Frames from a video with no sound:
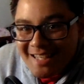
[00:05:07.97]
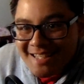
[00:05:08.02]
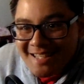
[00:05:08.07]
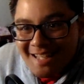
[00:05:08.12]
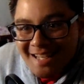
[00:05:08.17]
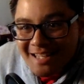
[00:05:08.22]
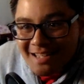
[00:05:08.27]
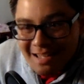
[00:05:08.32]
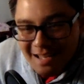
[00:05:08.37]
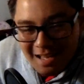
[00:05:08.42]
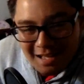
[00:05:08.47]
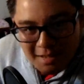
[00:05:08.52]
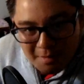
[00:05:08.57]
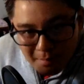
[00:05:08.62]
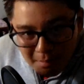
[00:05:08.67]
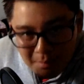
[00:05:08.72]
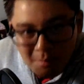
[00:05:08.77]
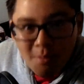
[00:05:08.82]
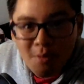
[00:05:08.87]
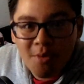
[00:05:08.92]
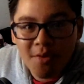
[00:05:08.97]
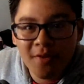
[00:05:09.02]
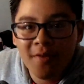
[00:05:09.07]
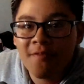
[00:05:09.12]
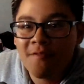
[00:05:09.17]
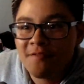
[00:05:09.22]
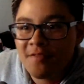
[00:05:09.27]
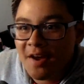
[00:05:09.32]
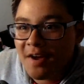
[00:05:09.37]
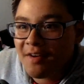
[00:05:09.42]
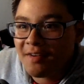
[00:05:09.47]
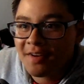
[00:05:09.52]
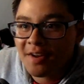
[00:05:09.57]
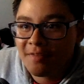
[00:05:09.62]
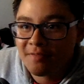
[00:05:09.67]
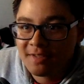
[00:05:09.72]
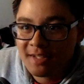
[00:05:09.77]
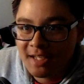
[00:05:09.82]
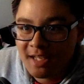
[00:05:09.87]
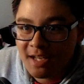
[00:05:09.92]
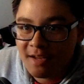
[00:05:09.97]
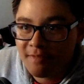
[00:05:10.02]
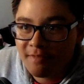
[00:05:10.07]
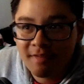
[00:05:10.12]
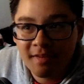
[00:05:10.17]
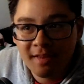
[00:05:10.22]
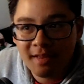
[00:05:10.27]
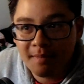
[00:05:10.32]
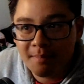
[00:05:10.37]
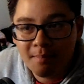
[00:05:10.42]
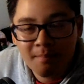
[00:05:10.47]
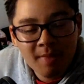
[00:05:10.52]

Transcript: it's more than fair enough to give to